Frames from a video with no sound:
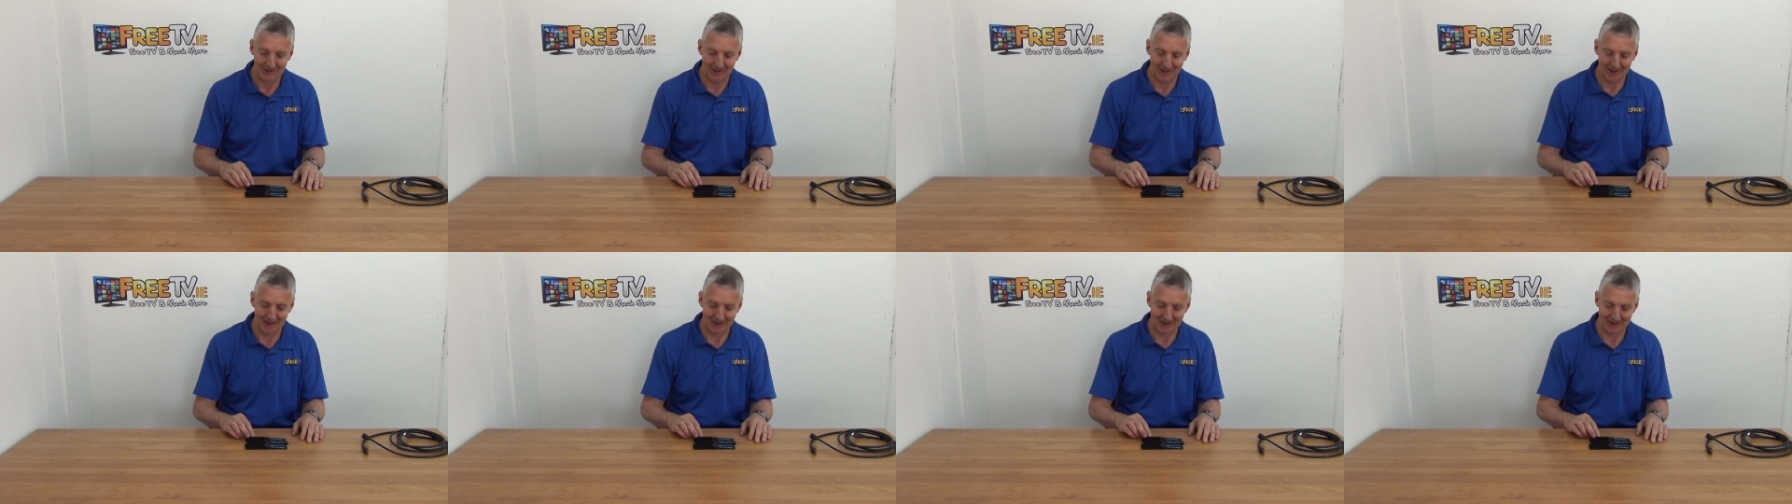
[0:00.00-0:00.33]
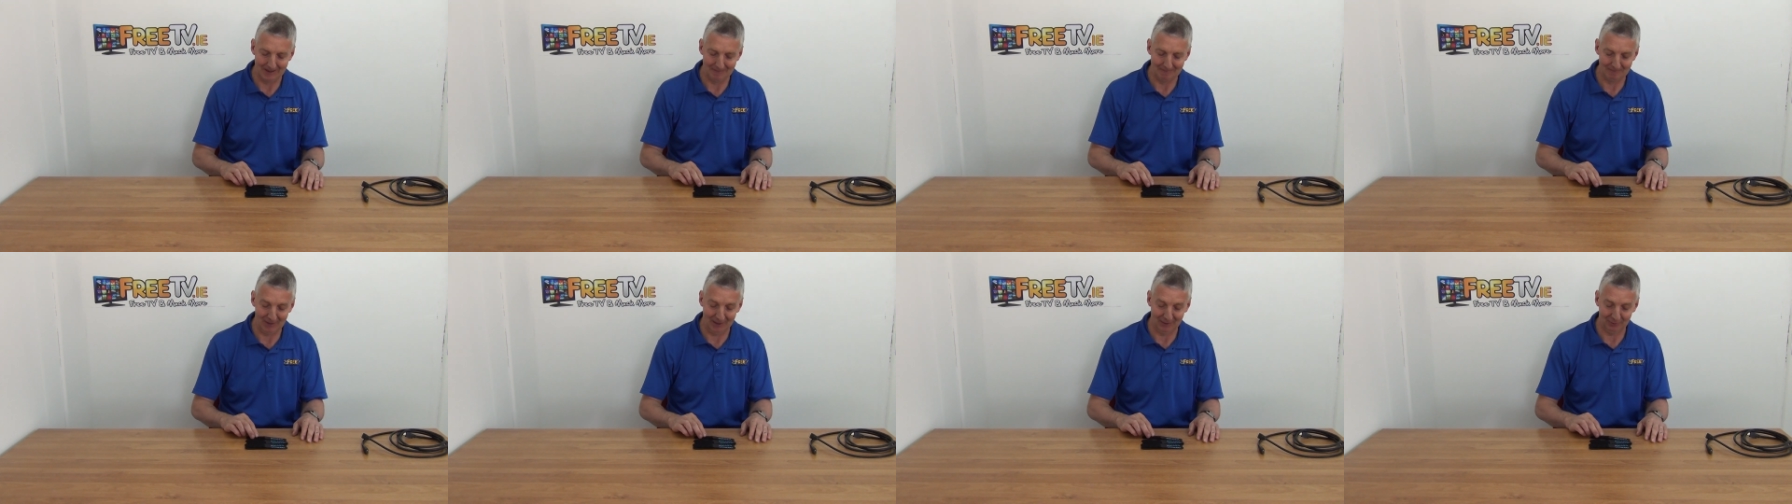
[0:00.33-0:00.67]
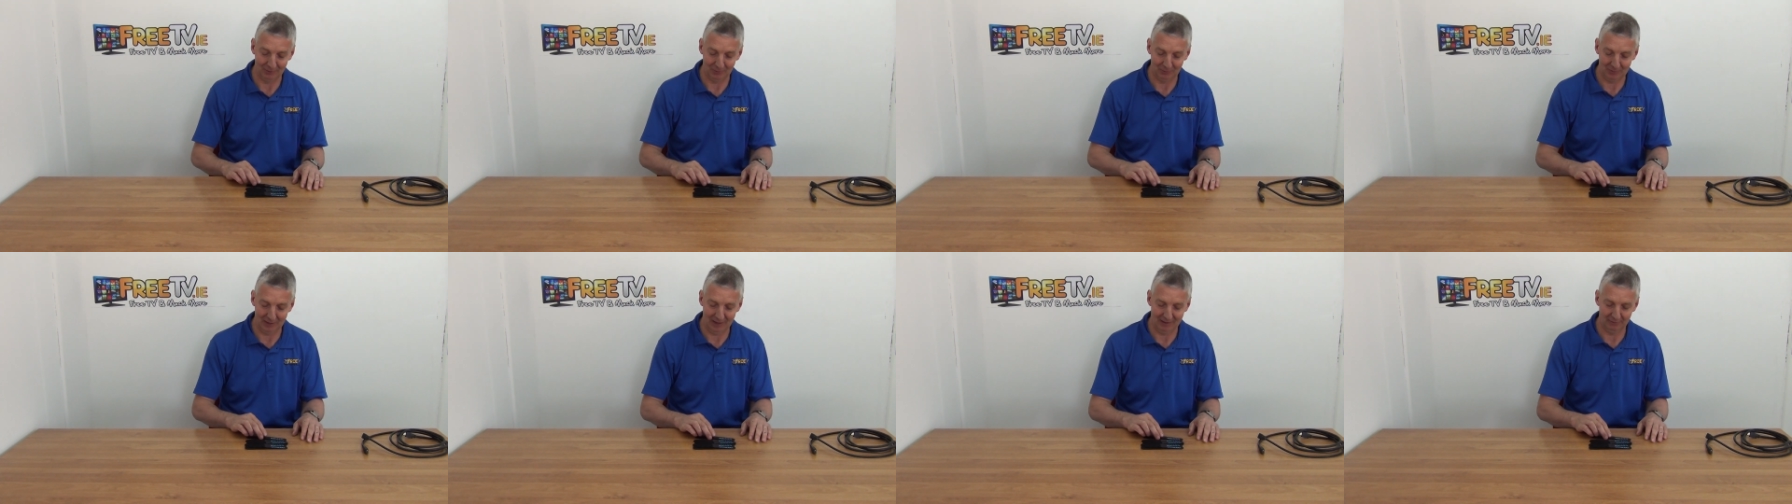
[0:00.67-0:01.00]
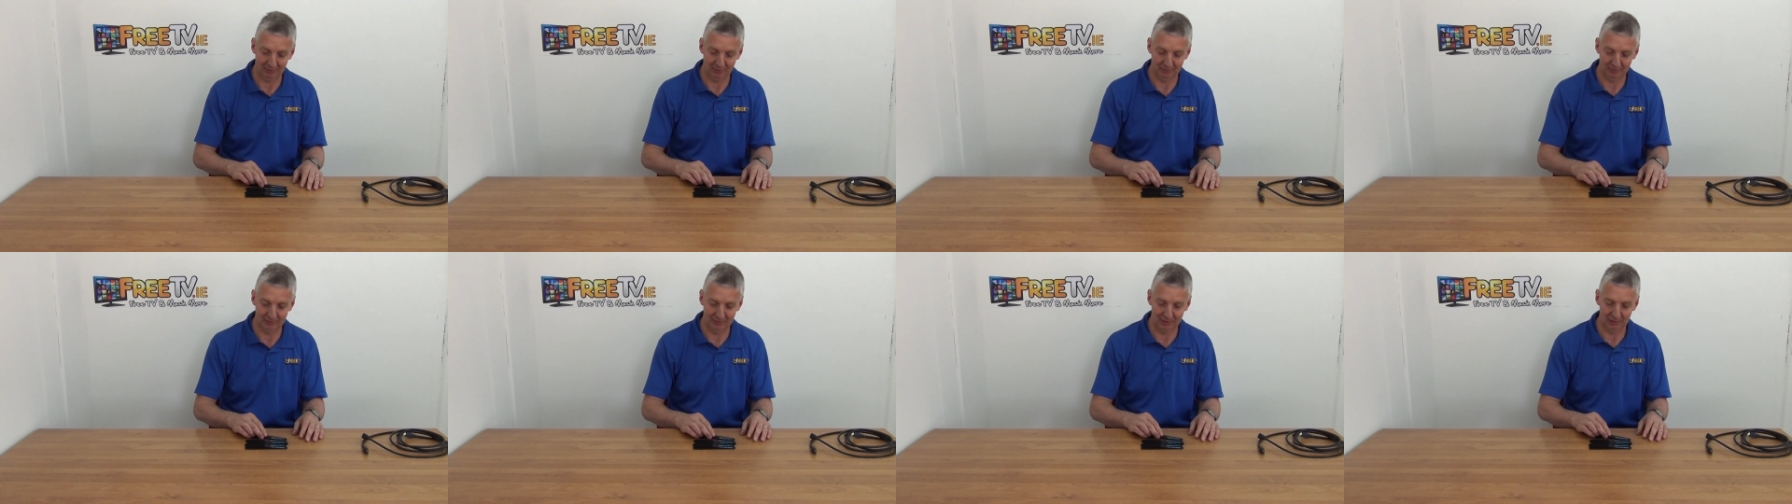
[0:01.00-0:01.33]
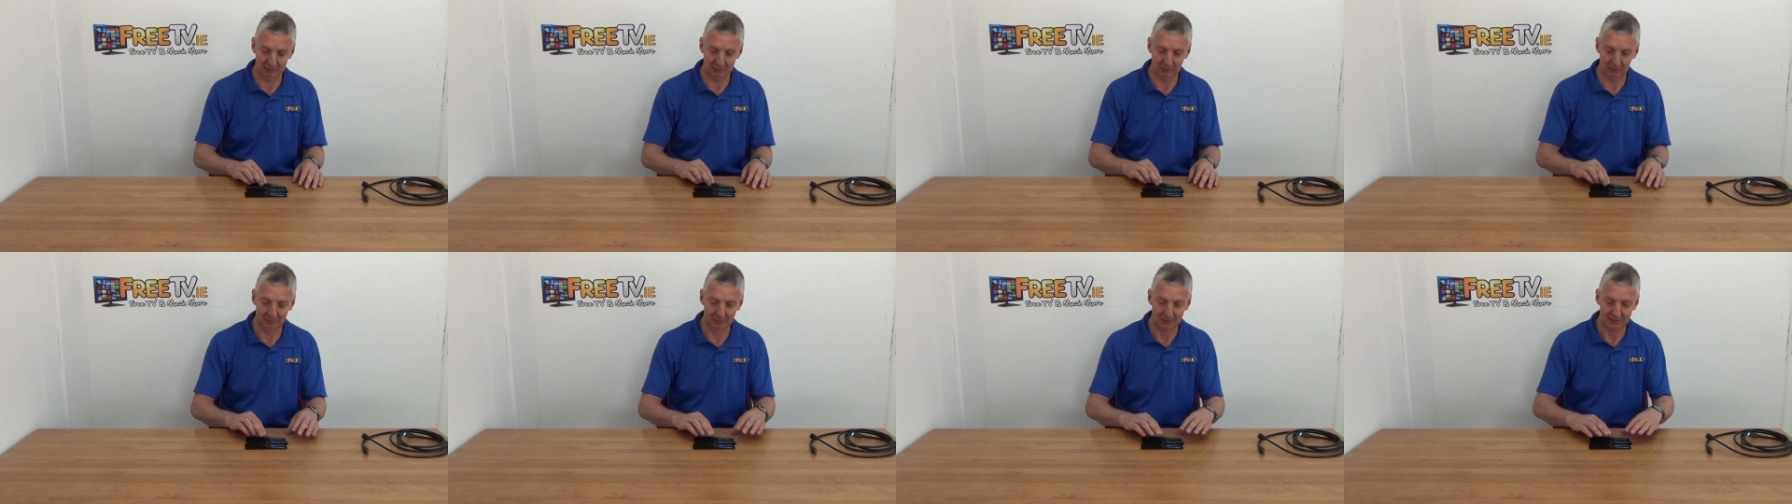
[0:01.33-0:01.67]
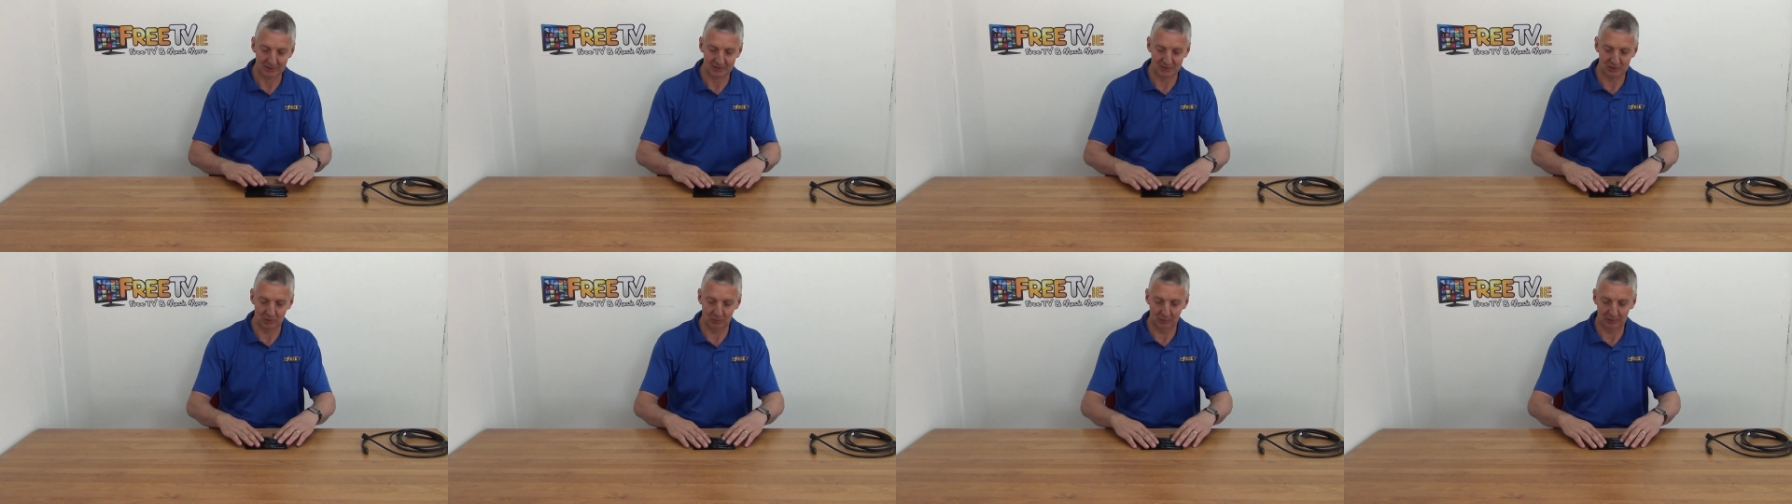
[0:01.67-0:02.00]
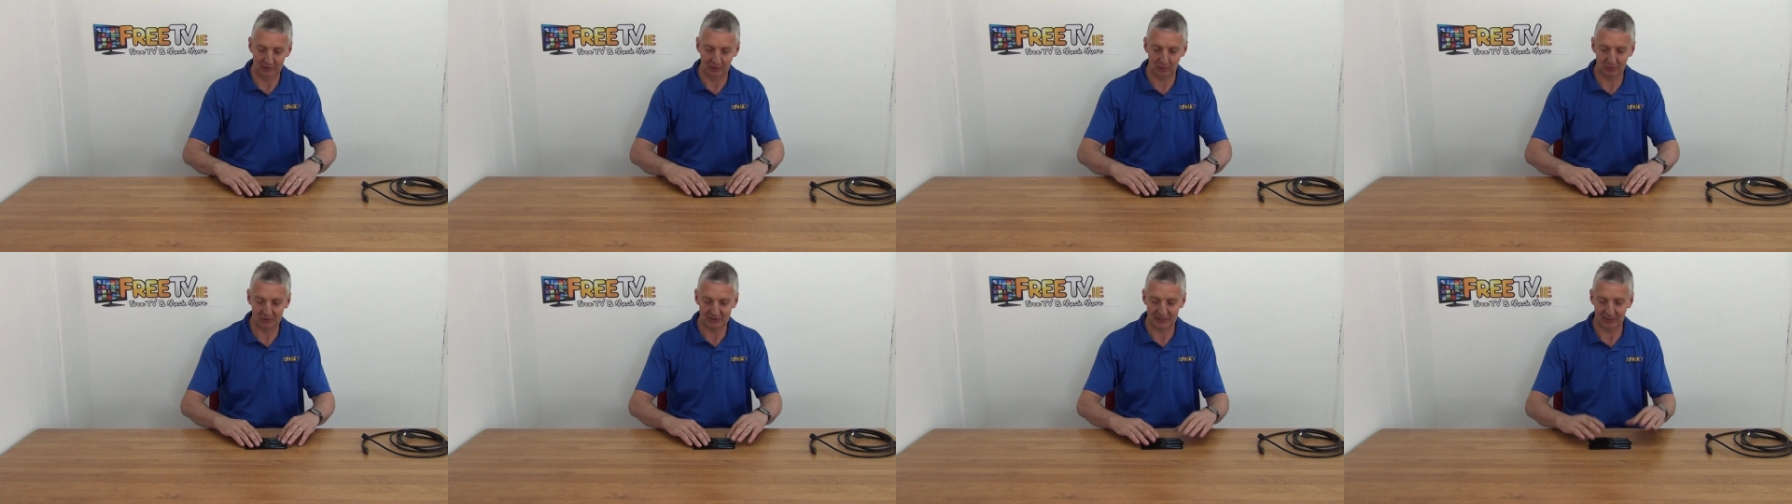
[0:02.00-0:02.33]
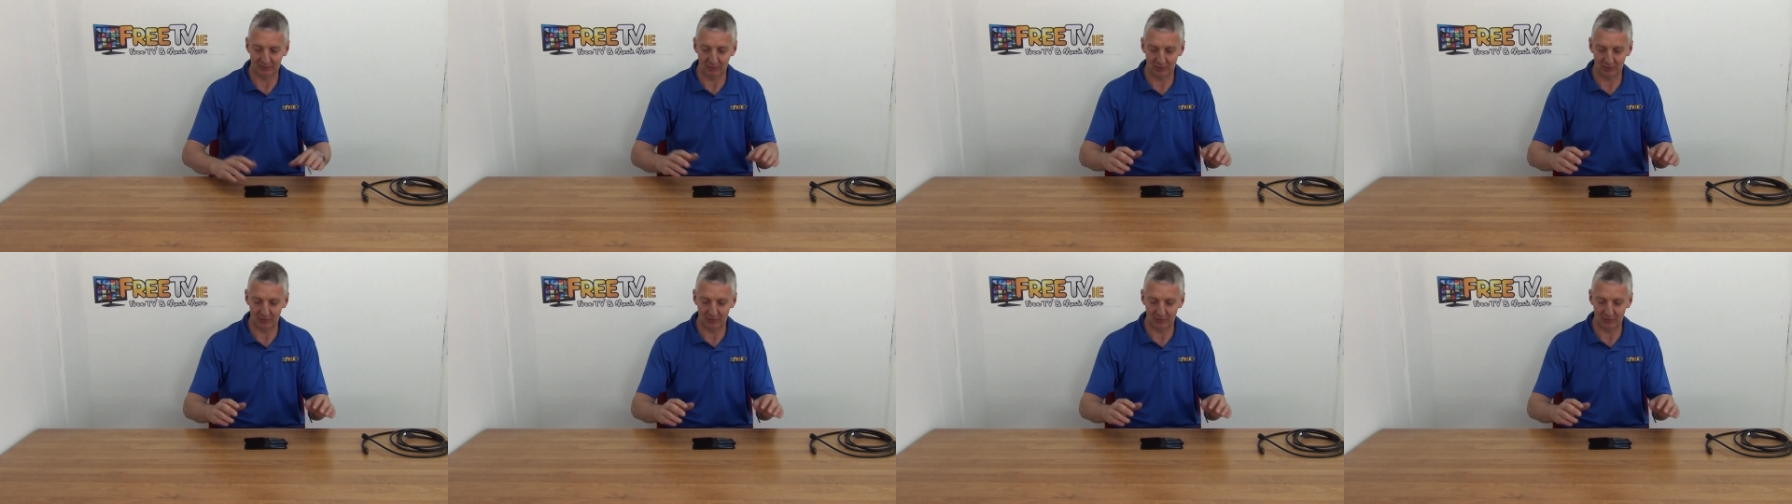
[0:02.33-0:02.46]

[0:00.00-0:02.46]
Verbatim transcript: uh, now that we have it available. So it looks like